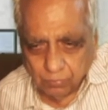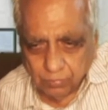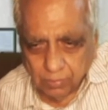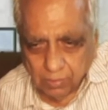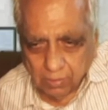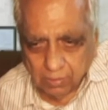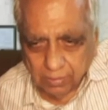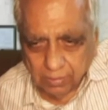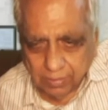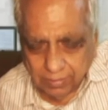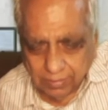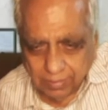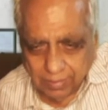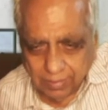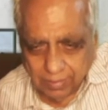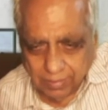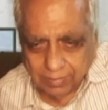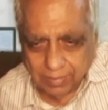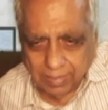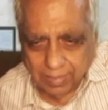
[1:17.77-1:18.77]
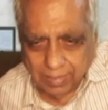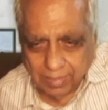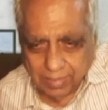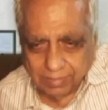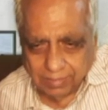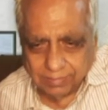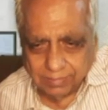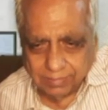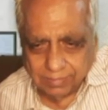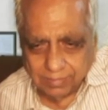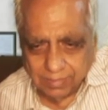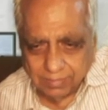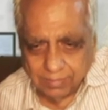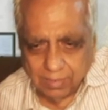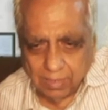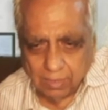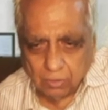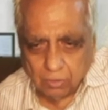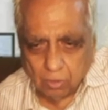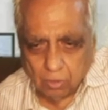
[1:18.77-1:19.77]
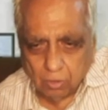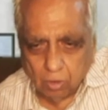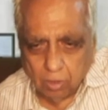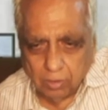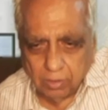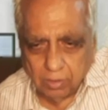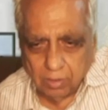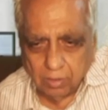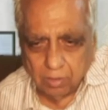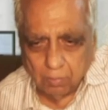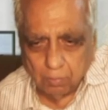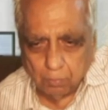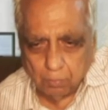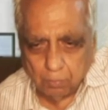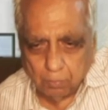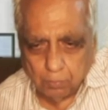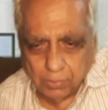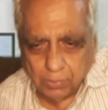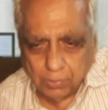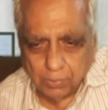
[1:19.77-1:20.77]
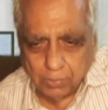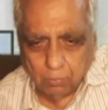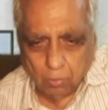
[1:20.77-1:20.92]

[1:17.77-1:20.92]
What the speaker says: inert gases, they are called P block.